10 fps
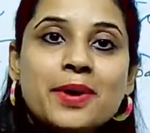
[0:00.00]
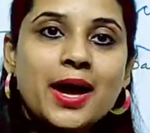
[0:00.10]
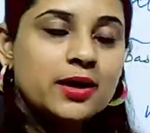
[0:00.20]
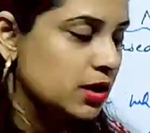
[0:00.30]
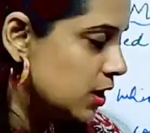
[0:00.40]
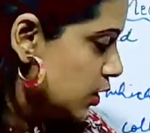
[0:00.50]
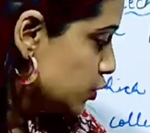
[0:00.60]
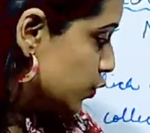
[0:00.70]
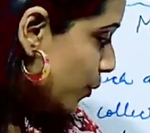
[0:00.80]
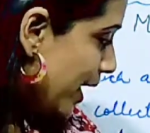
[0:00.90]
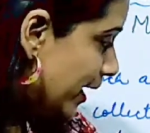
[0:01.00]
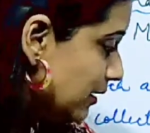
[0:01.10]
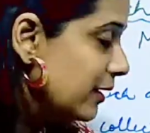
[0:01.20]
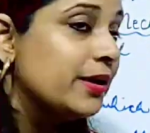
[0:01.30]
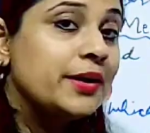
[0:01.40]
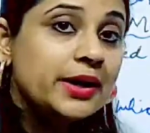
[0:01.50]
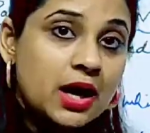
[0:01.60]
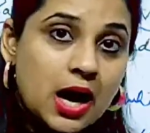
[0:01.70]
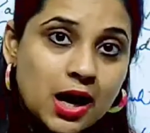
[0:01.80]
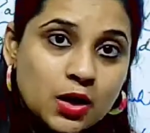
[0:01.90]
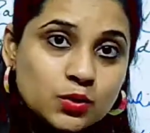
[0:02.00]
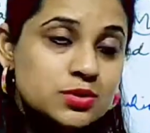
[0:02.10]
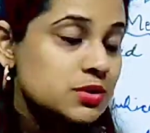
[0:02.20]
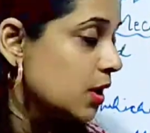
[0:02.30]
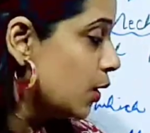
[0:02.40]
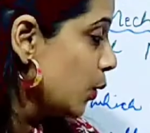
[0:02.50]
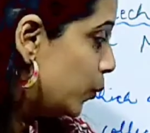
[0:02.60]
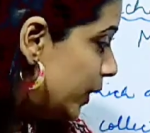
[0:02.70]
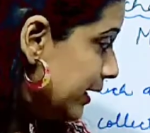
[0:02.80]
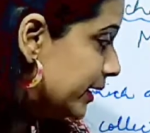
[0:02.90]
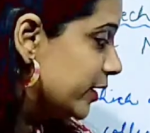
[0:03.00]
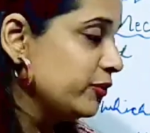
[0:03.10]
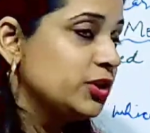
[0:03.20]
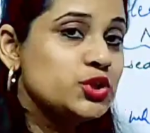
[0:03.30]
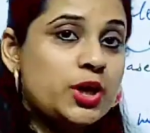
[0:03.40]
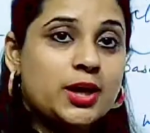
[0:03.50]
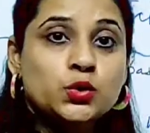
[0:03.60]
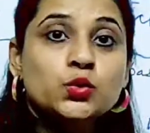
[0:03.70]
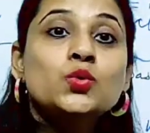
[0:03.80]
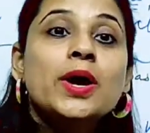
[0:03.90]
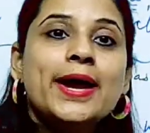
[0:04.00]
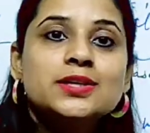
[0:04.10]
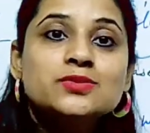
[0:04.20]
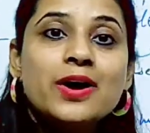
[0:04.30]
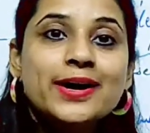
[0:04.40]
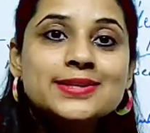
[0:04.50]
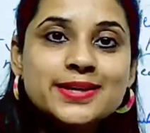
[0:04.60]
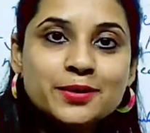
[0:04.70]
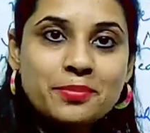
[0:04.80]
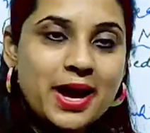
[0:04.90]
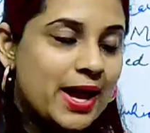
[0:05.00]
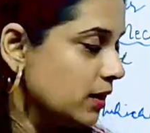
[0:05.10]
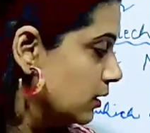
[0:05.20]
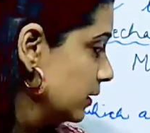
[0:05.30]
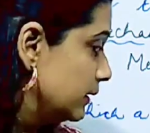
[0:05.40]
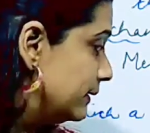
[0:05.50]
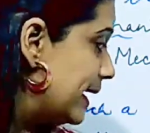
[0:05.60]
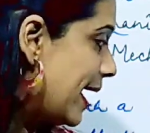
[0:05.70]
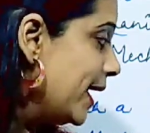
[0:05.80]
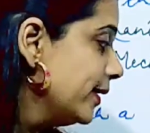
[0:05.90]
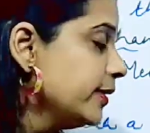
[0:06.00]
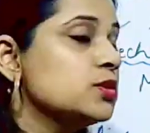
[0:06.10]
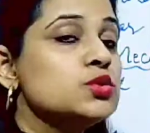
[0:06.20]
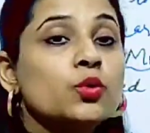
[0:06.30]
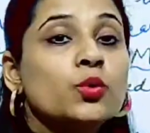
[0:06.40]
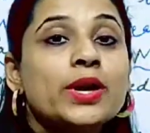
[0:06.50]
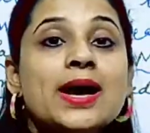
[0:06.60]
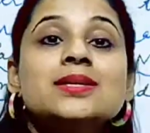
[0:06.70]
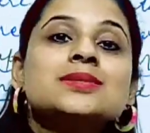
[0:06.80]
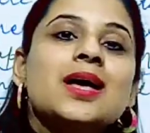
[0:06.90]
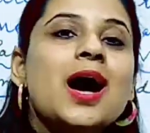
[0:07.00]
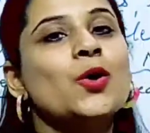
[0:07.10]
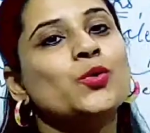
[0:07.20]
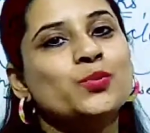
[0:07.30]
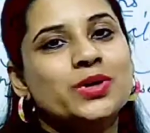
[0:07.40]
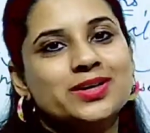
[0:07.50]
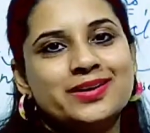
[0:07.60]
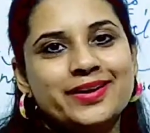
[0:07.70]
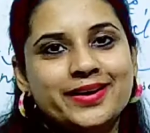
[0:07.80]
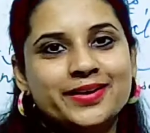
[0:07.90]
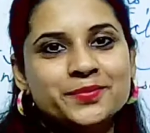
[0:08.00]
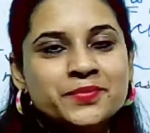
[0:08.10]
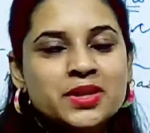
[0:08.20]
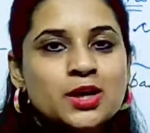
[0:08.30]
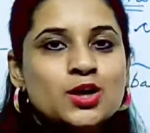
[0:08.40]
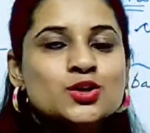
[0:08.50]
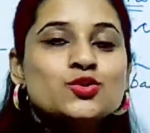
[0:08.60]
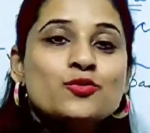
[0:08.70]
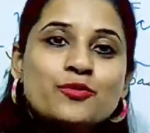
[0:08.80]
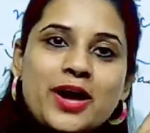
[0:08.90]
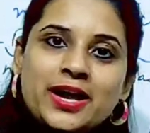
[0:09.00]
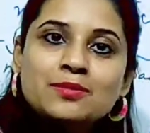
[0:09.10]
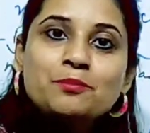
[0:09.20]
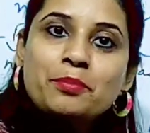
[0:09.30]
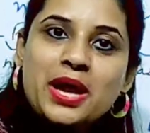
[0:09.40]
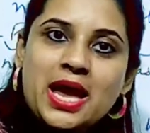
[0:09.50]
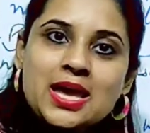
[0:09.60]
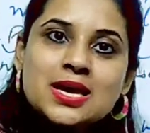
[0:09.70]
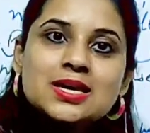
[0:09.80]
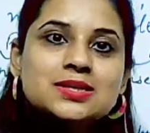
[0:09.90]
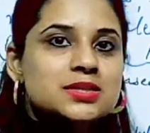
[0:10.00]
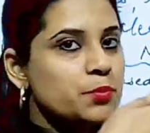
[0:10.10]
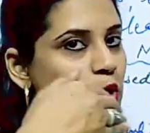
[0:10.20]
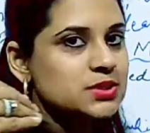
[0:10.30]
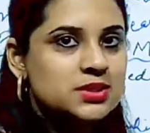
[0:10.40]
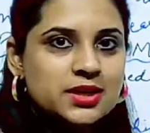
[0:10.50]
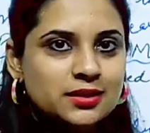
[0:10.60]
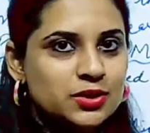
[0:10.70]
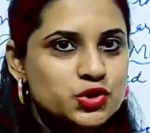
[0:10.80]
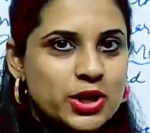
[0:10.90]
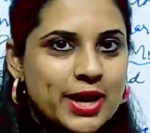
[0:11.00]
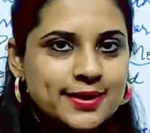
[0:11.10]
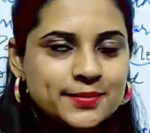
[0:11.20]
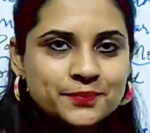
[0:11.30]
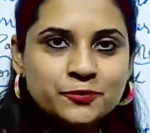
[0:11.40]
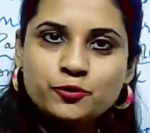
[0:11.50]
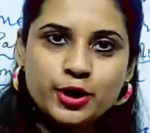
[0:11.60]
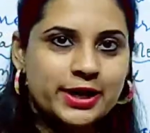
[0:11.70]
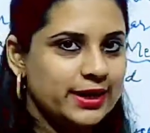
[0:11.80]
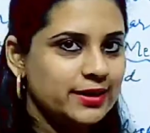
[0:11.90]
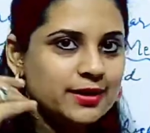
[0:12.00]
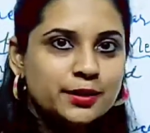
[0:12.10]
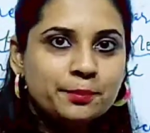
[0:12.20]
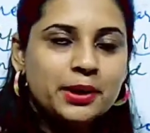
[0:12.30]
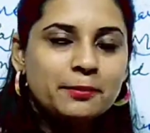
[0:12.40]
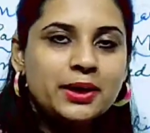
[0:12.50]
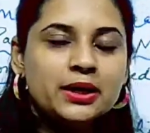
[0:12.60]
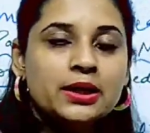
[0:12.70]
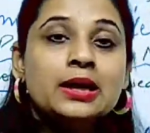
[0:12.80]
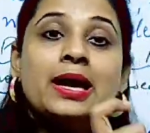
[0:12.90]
bank. So when clearing house will give the check to XYZ bank, that is known as outward clearing. So when payee is depositing the check for getting the payment